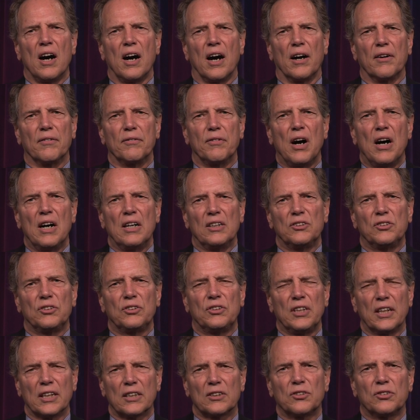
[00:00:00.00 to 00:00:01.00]
of
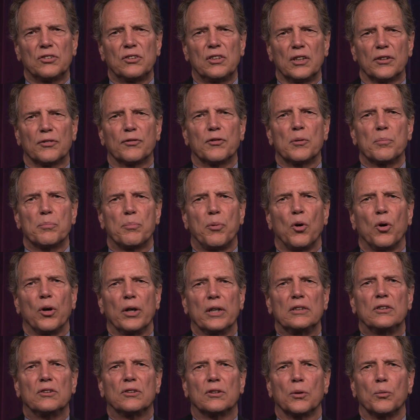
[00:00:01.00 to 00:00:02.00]
6 different
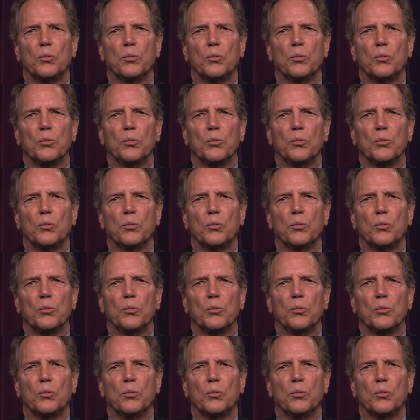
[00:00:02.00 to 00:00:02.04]
points